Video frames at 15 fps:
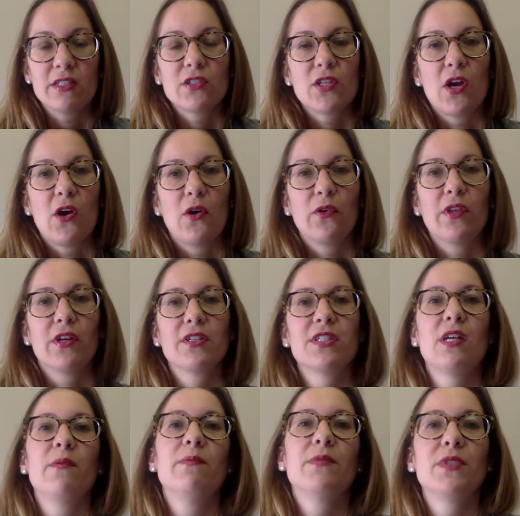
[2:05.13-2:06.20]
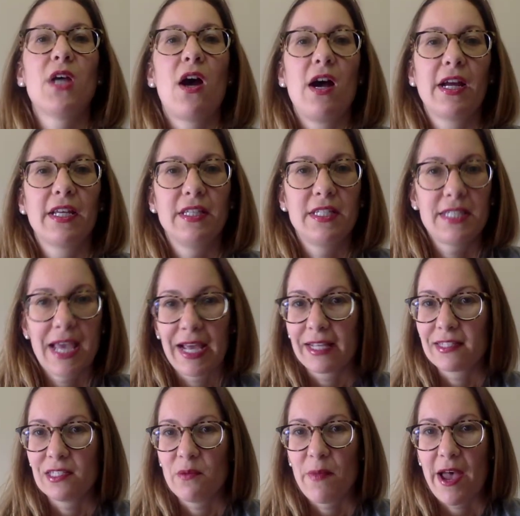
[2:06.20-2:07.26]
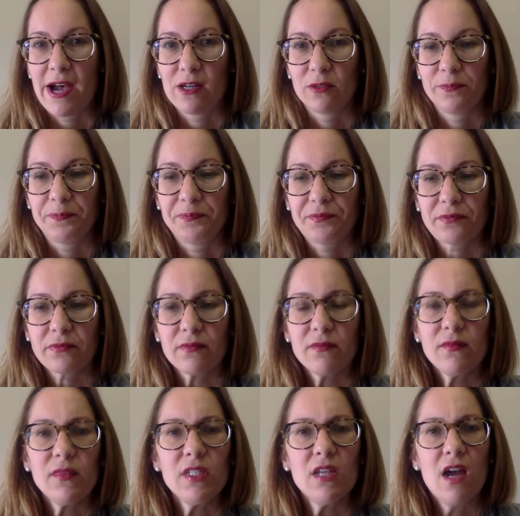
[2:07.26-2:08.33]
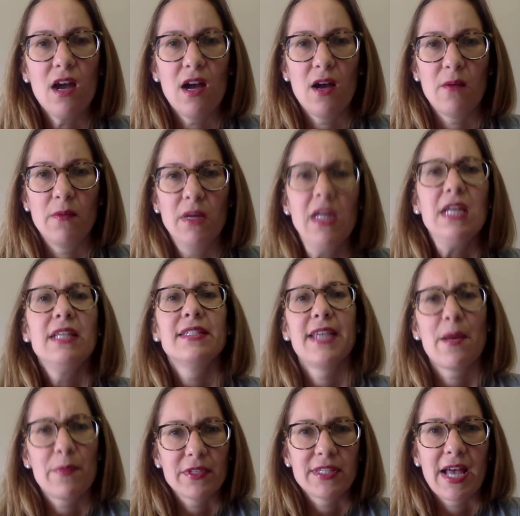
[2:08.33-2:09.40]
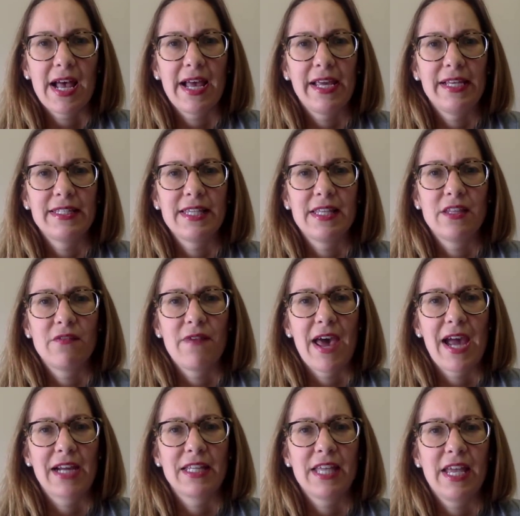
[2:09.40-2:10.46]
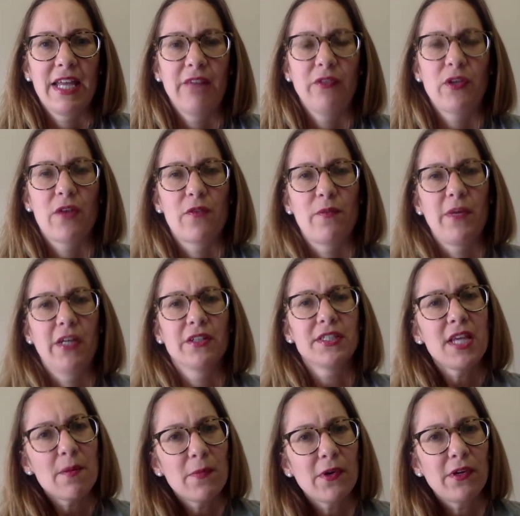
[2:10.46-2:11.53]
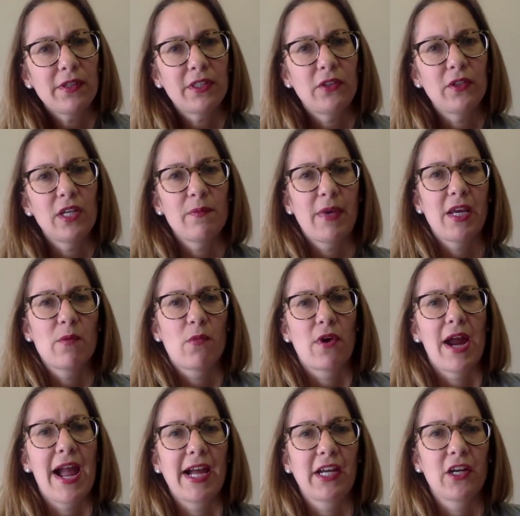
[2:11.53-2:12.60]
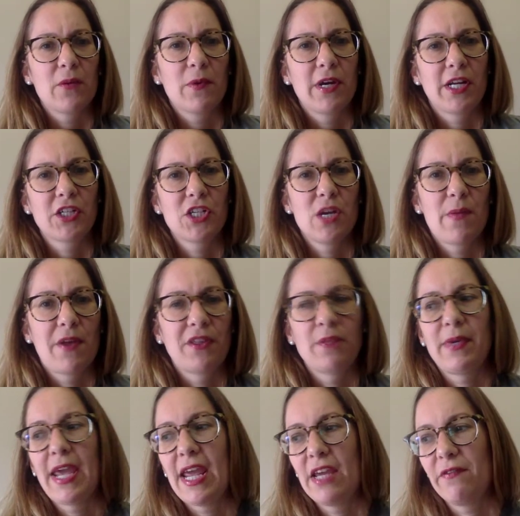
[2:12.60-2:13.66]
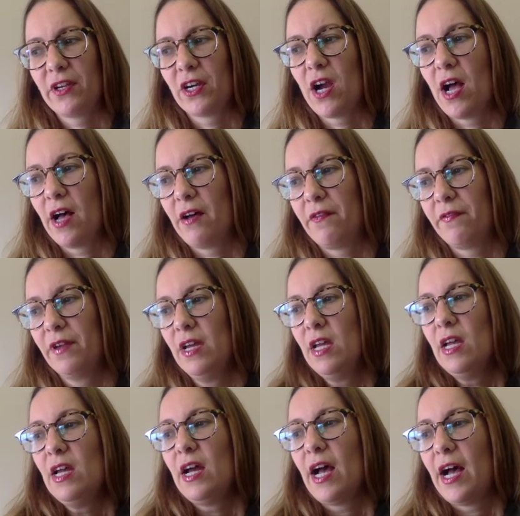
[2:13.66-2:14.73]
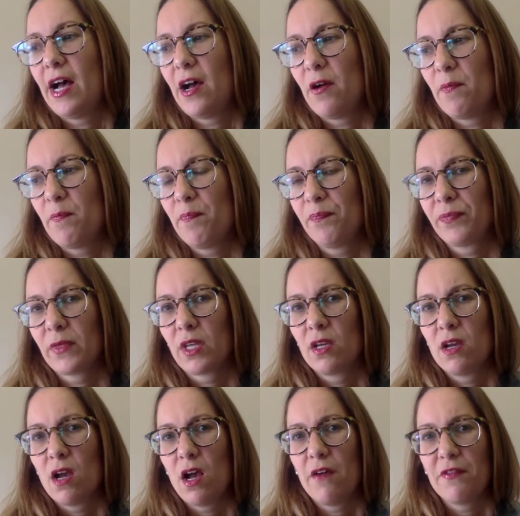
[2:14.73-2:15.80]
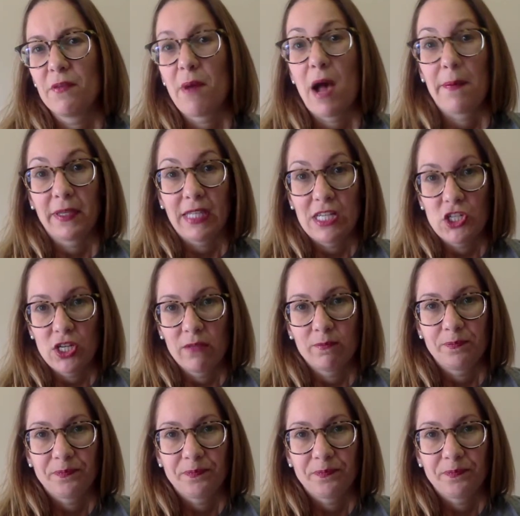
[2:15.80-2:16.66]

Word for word: So there's some talk in the text about um, sample size and the fact that if you have a bigger sample, you can make a more accurate prediction about the behavior of, um, of the population